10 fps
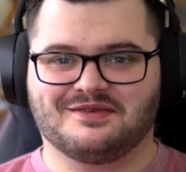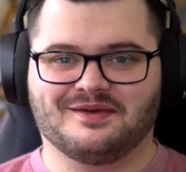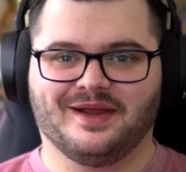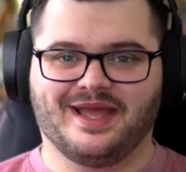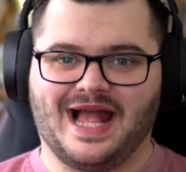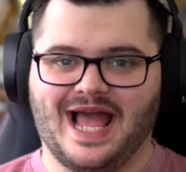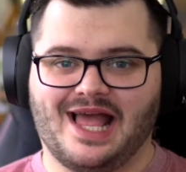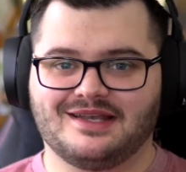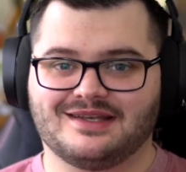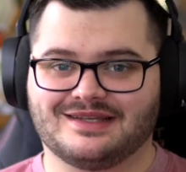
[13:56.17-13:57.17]
3,
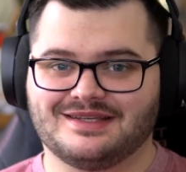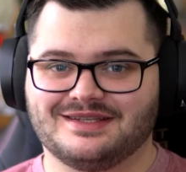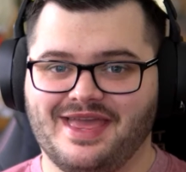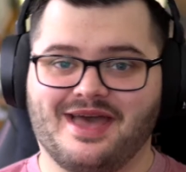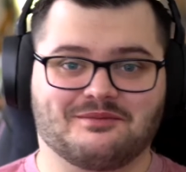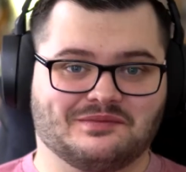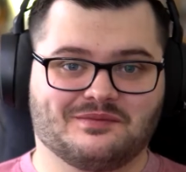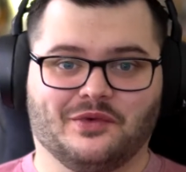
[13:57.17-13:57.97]
and yeah,